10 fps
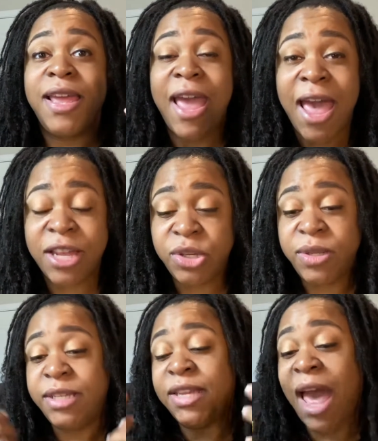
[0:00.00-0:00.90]

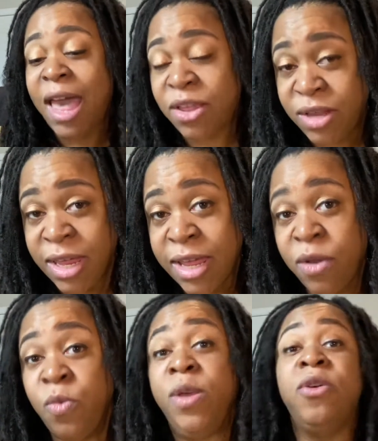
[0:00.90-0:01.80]
Actually tackling
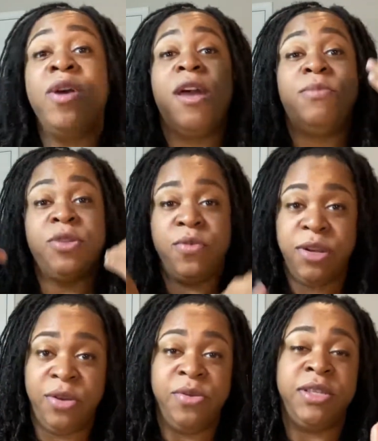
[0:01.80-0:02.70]
it will help to
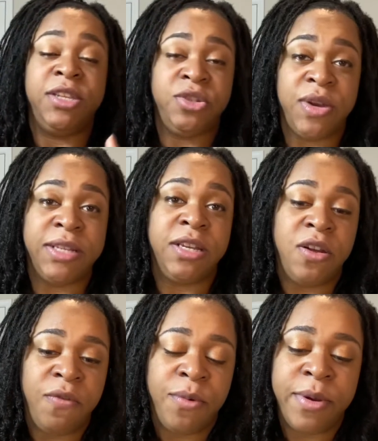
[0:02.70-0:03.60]
reduce the stress and
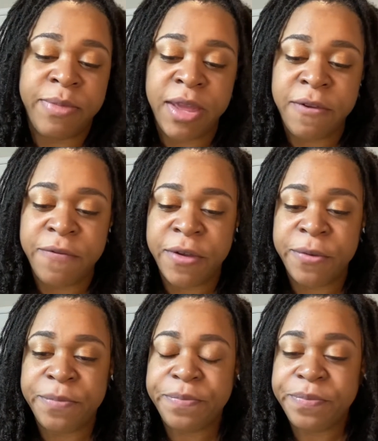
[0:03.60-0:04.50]
overwhelm that you
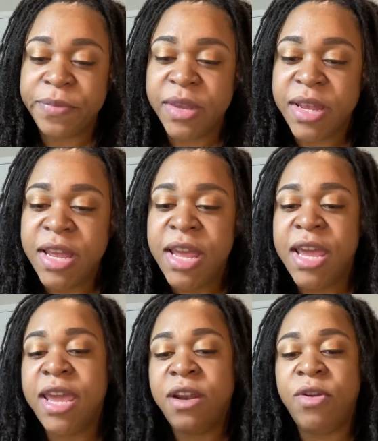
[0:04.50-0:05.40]
feel.
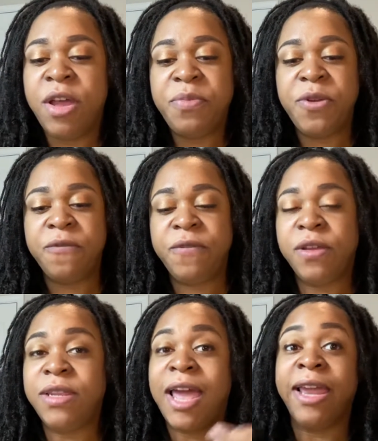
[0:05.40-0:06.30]
It'll help you to
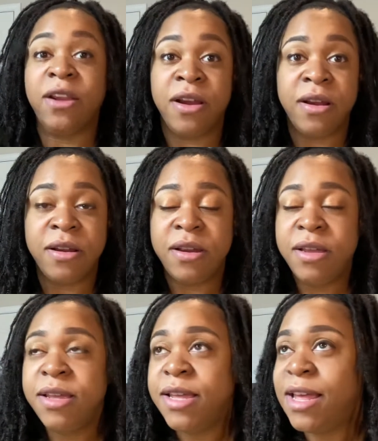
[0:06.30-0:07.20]
feel lighter.
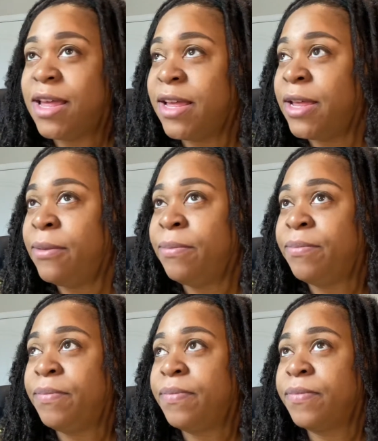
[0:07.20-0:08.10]

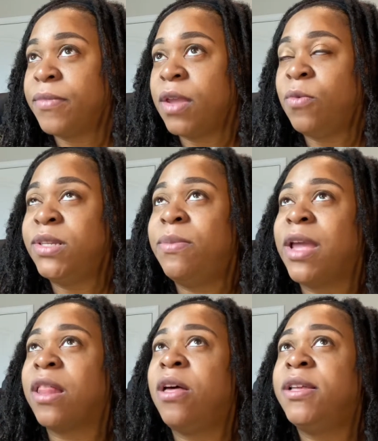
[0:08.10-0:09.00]
Was it
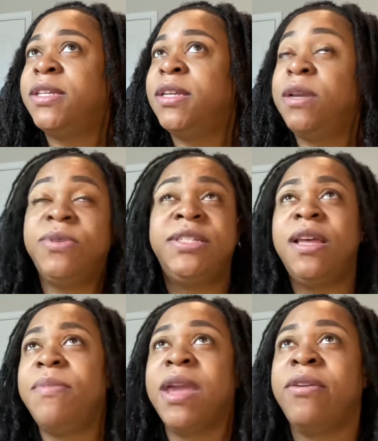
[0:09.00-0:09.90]
my closet? It was
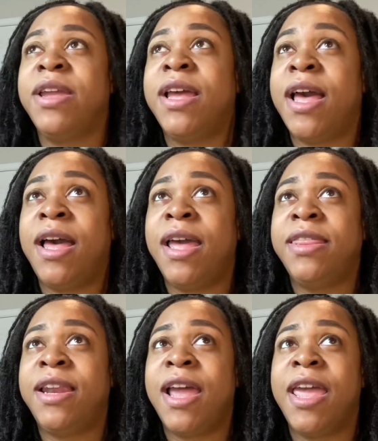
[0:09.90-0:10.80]
some area
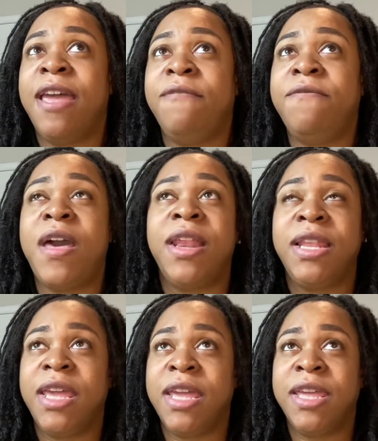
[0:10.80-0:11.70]
that I had
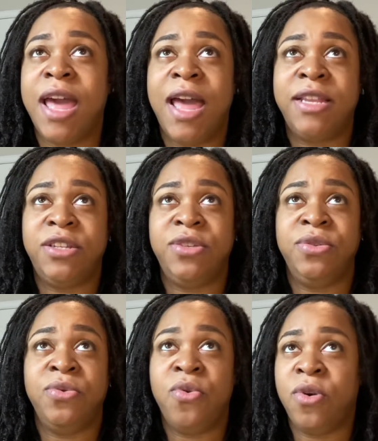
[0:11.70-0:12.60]
finally got
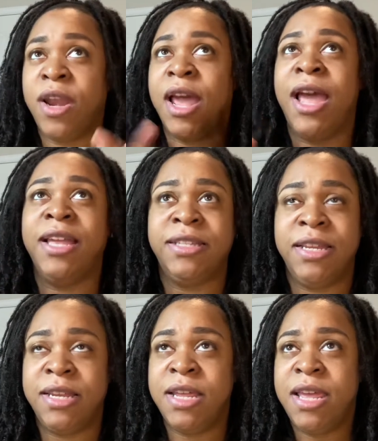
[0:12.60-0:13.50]
to organize and